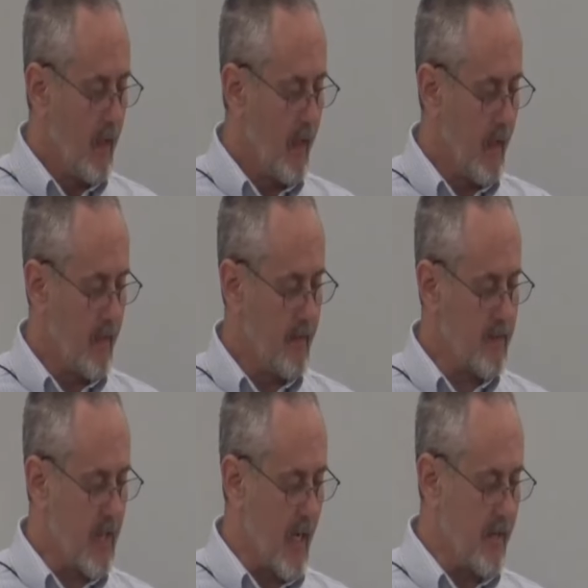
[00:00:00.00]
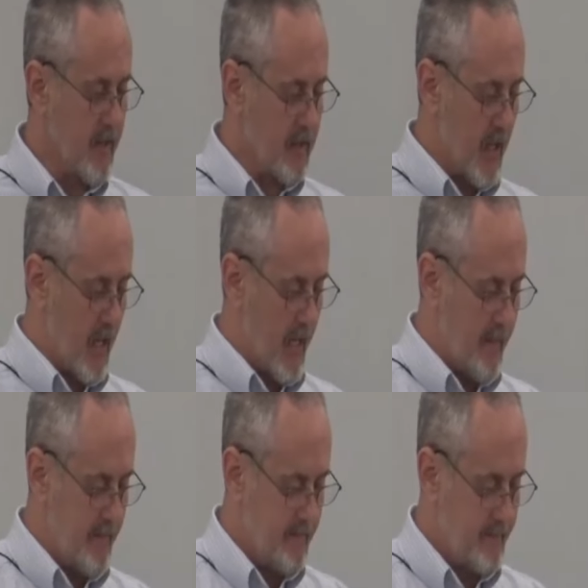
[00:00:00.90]
In the signs of
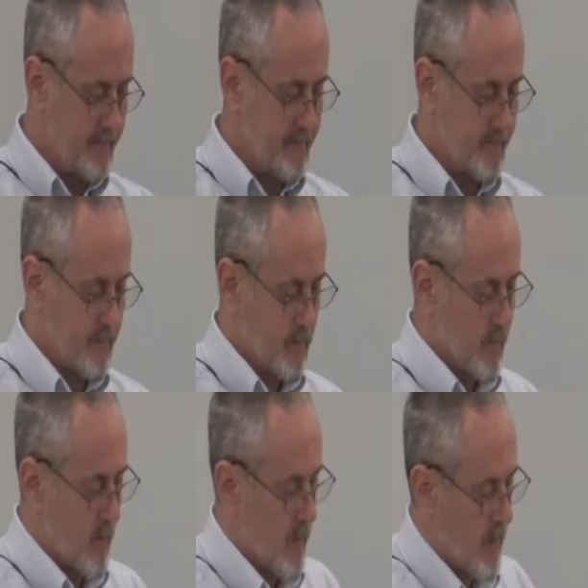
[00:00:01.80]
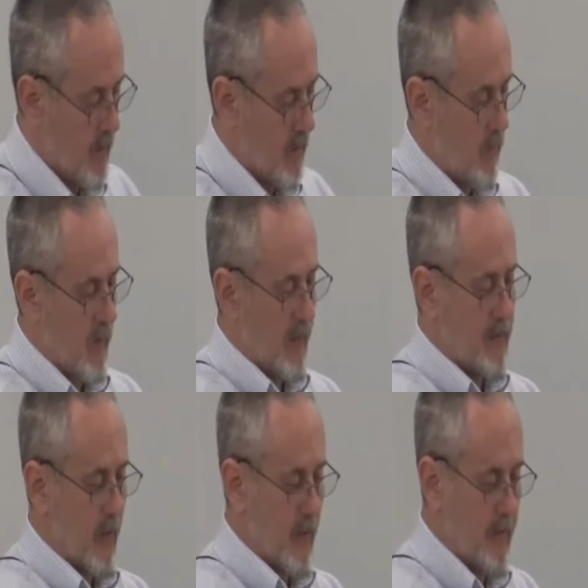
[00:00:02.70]
time, we're
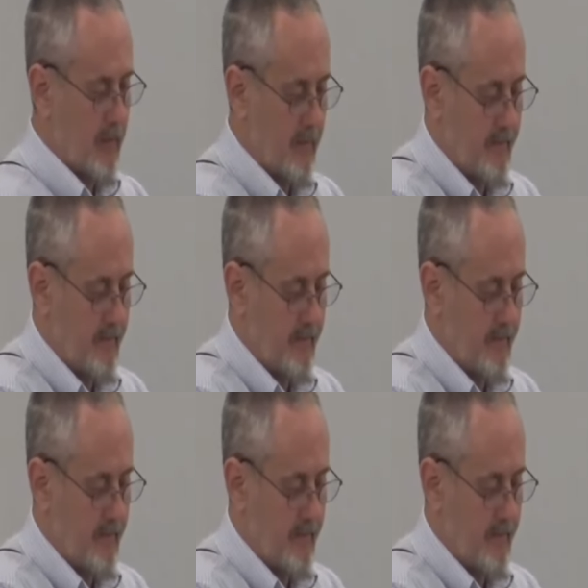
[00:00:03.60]
told